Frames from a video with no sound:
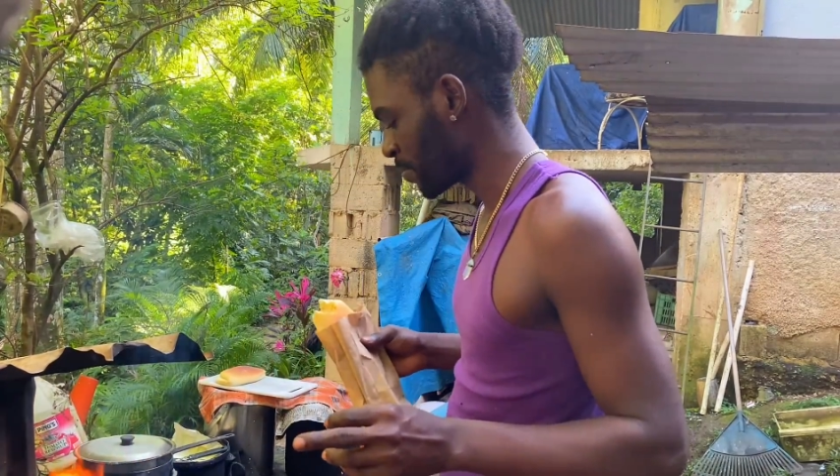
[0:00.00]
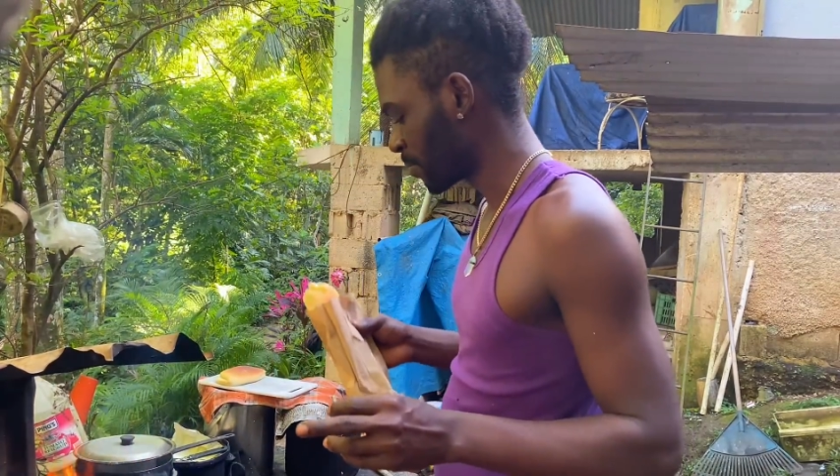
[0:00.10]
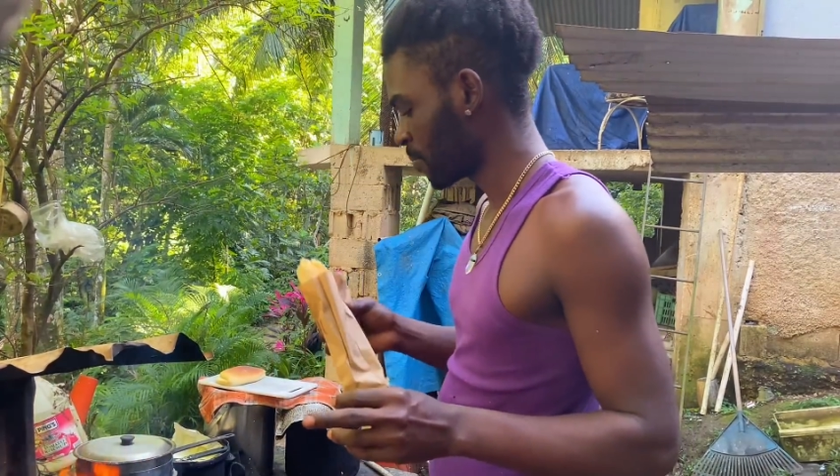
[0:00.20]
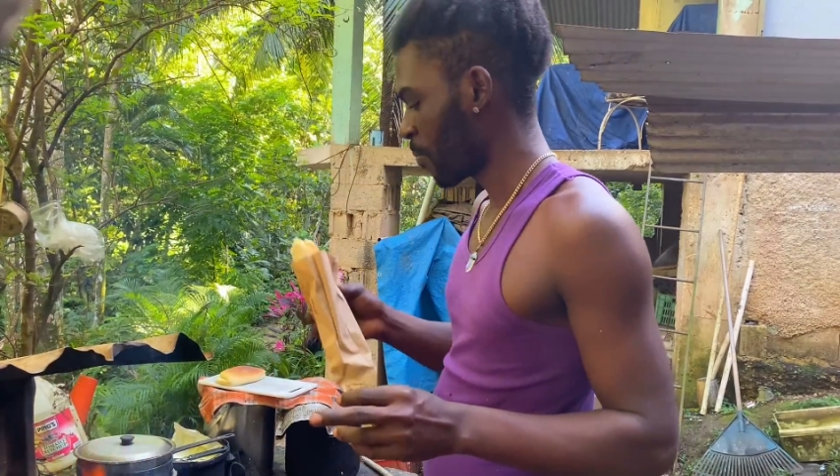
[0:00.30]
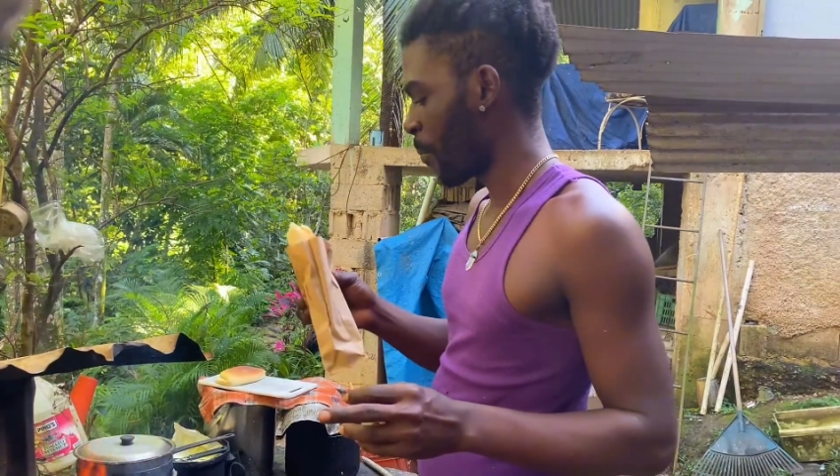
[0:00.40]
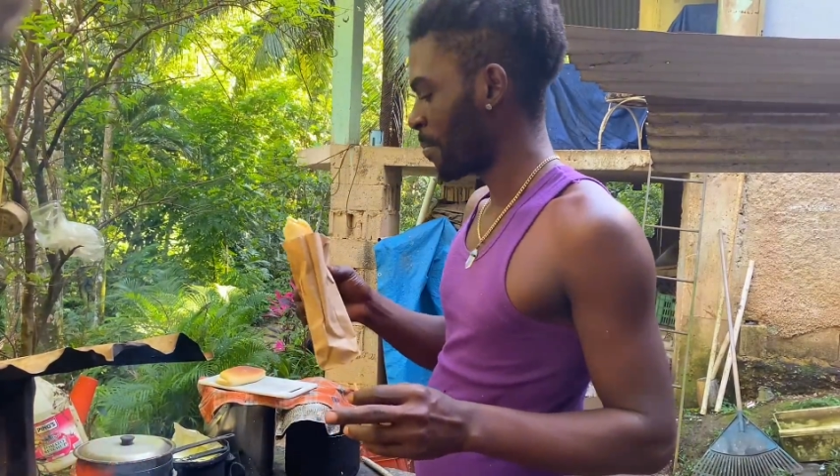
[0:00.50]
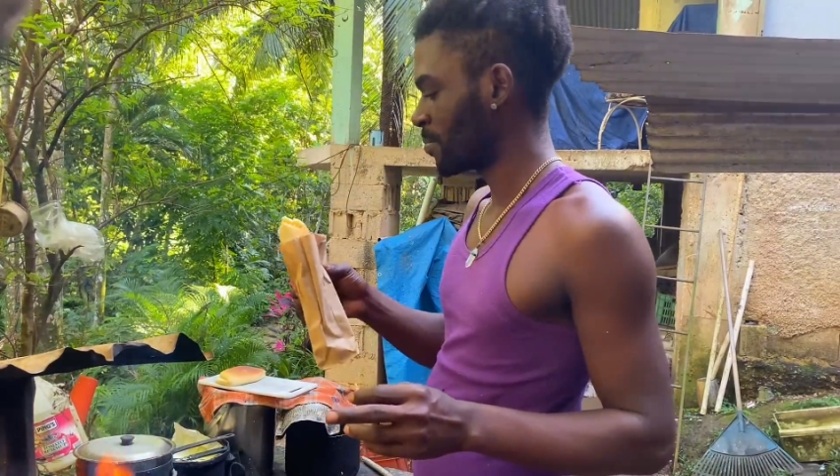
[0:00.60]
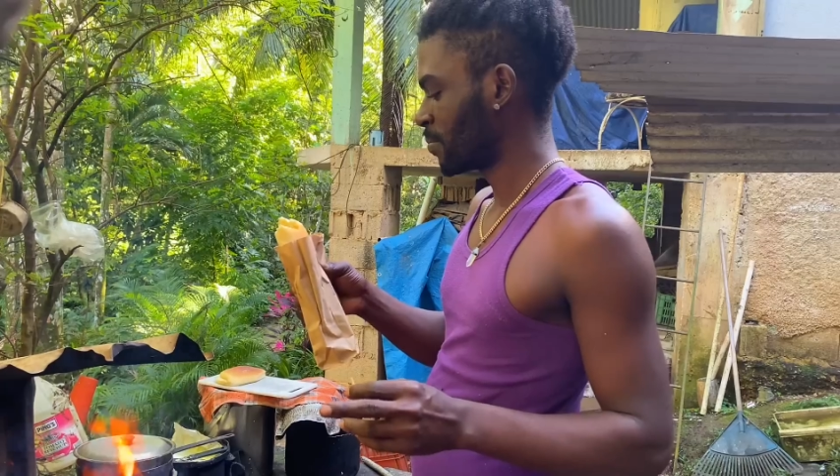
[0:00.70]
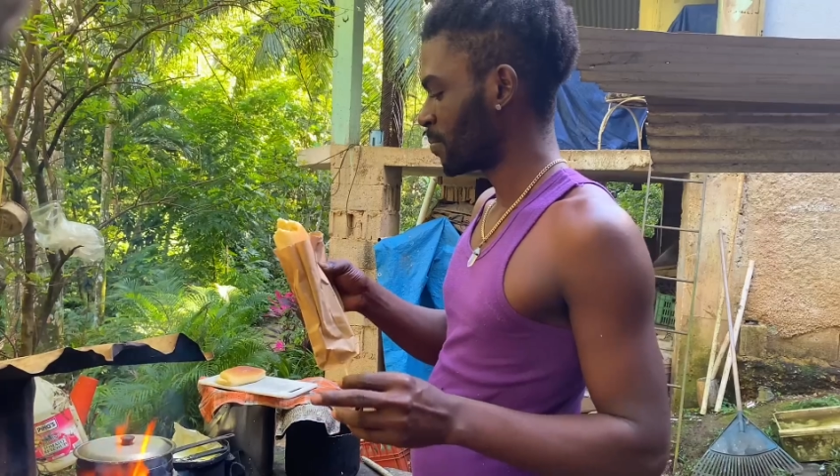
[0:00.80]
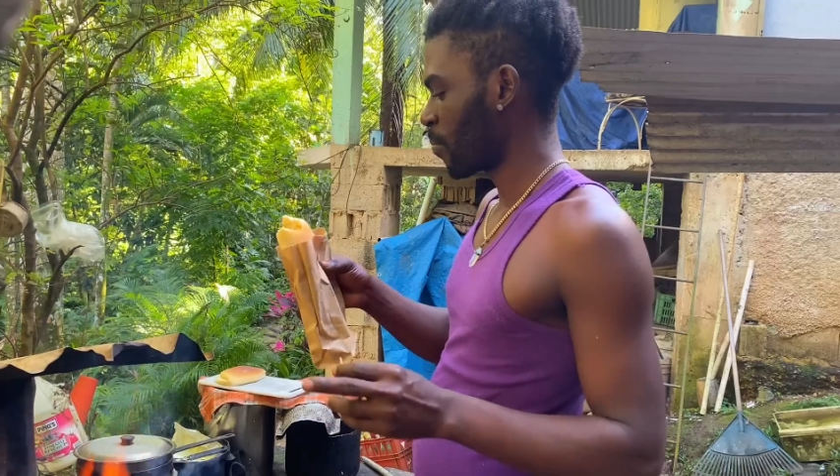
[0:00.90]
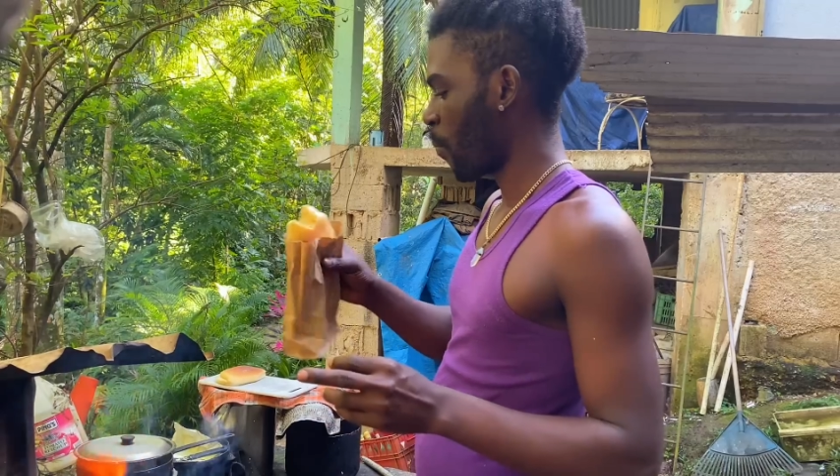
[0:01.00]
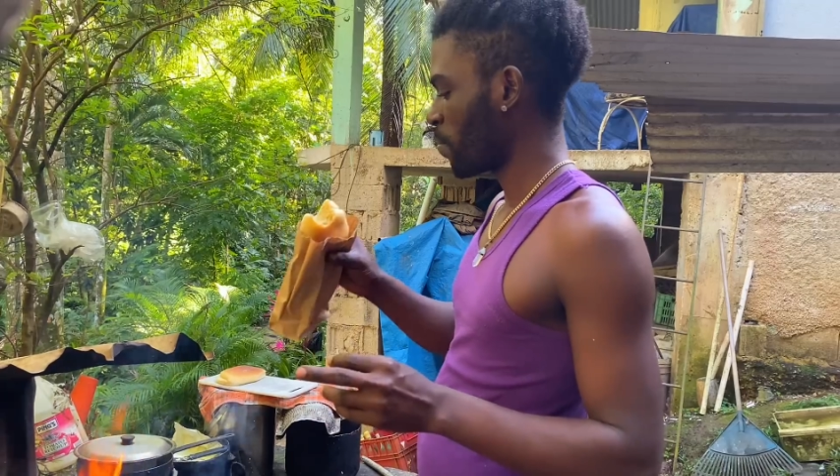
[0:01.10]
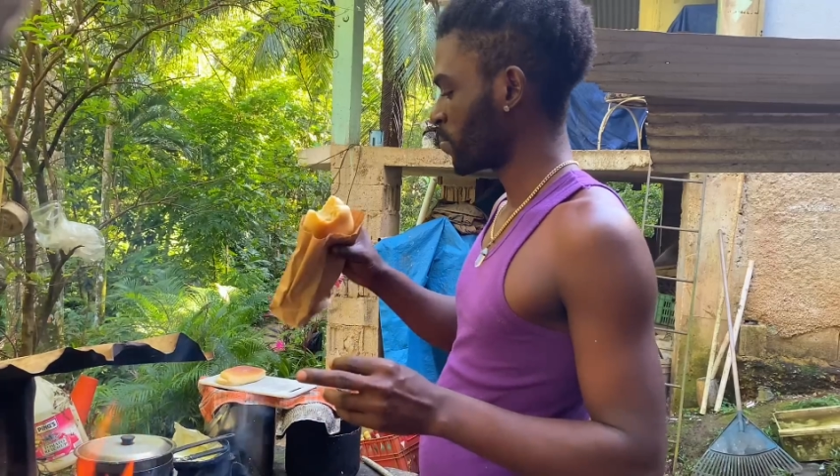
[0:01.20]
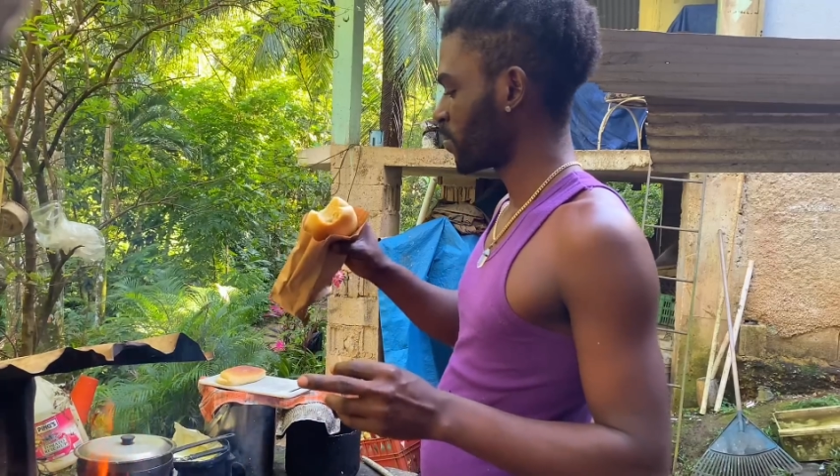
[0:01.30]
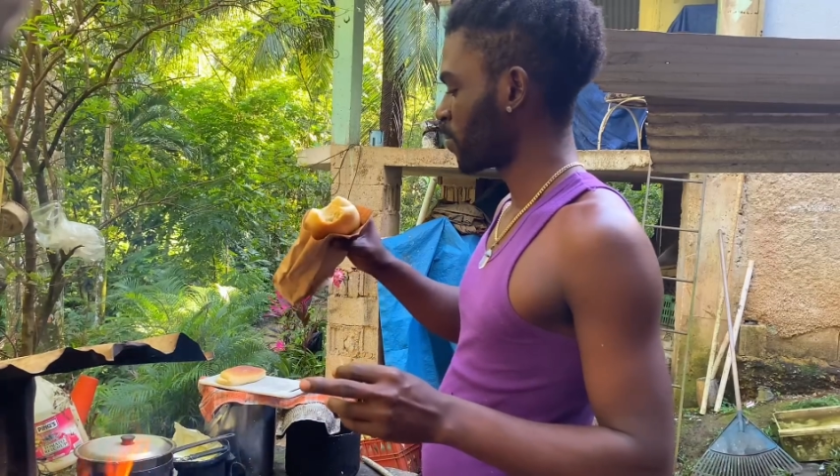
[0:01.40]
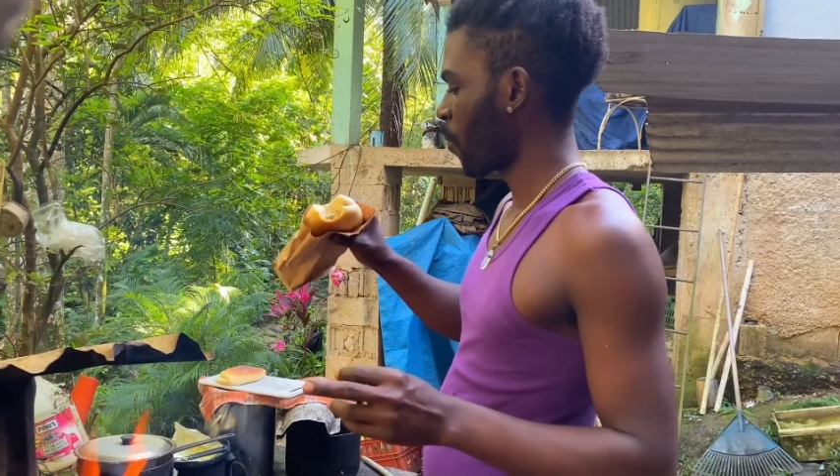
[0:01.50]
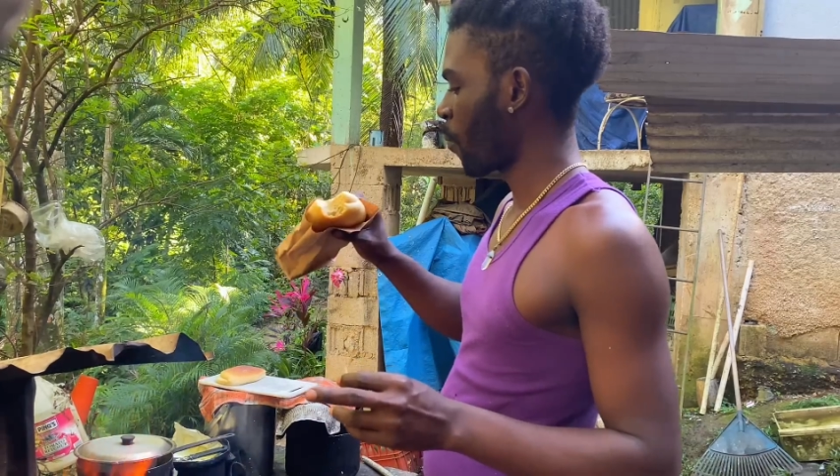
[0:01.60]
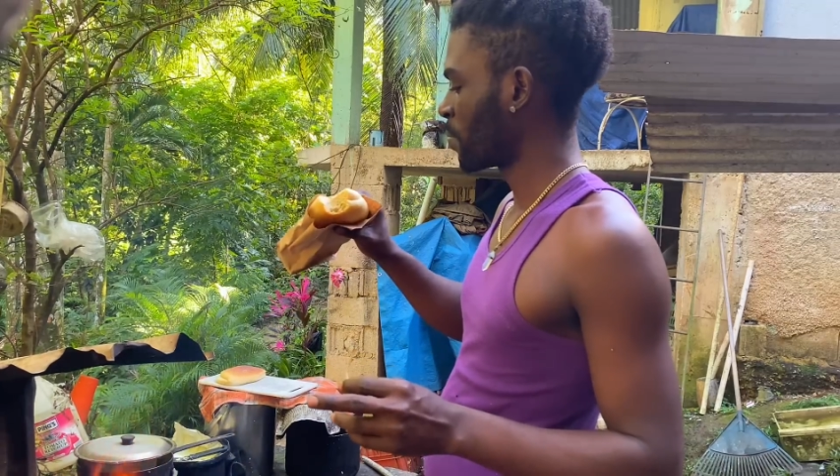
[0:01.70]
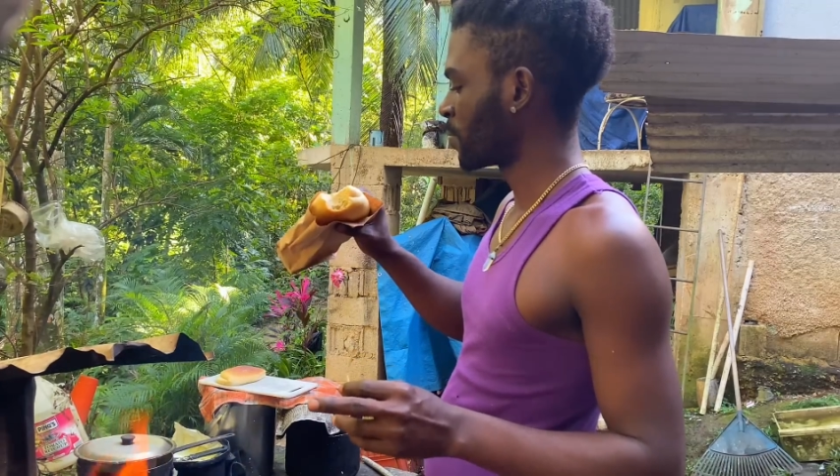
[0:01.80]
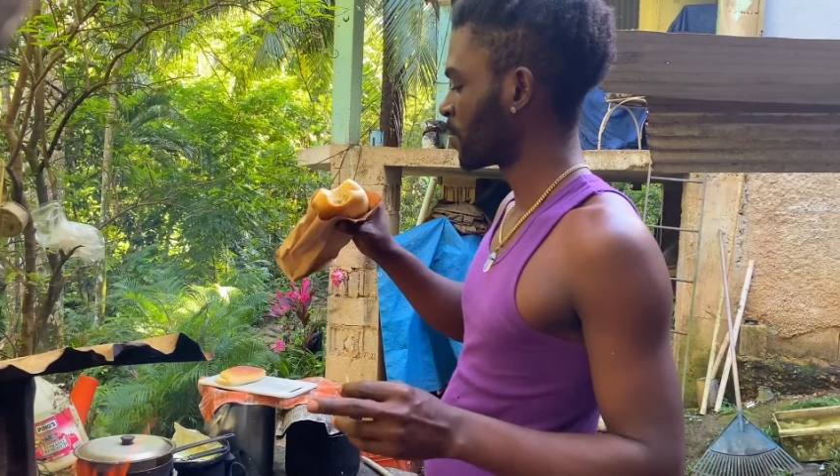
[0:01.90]
Abby's pot bread.
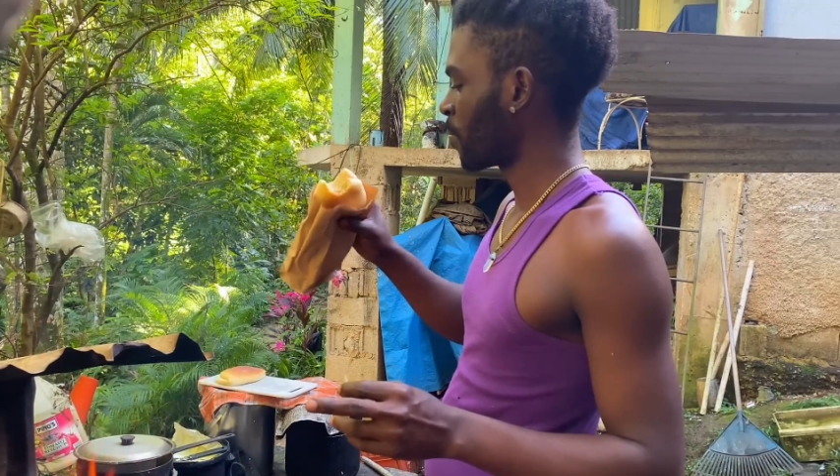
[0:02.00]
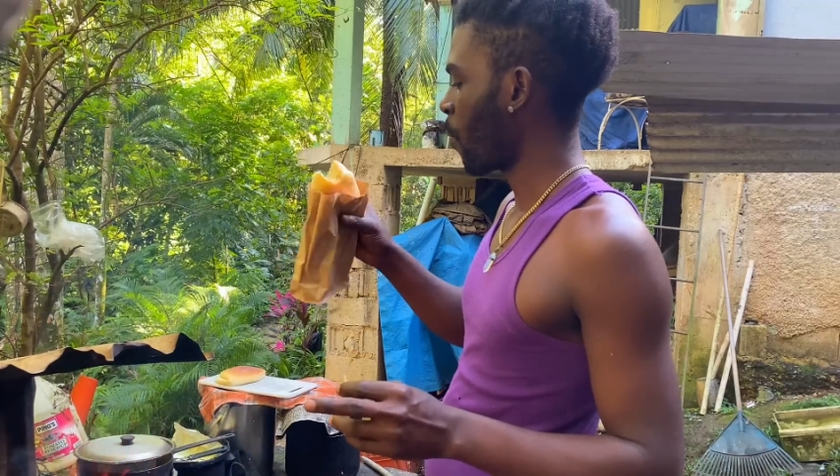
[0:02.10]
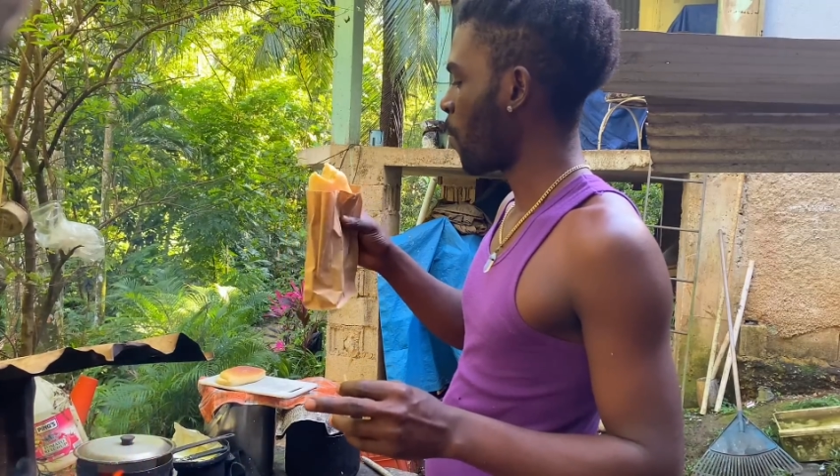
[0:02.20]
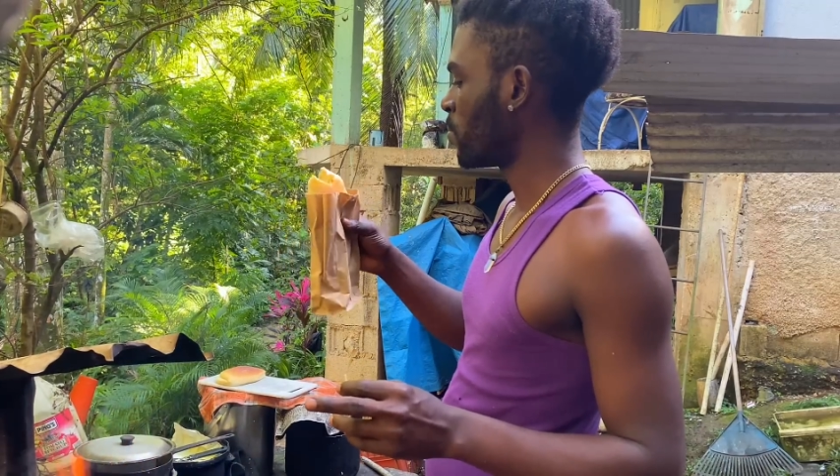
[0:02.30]
So